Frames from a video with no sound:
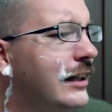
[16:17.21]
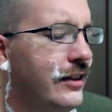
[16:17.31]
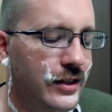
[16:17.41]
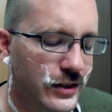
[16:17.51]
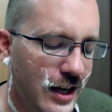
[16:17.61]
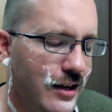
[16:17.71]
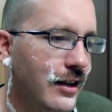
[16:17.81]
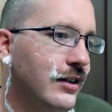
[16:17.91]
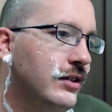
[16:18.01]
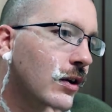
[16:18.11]
The scent
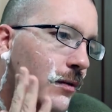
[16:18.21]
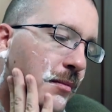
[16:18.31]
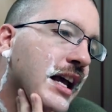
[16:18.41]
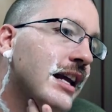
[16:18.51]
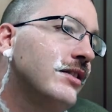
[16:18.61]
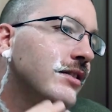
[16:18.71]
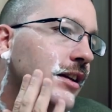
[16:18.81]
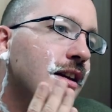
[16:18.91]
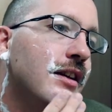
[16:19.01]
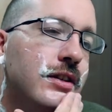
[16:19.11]
and the soap base
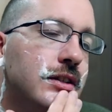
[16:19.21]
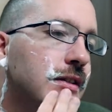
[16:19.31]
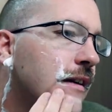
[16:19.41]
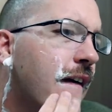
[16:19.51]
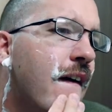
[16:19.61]
is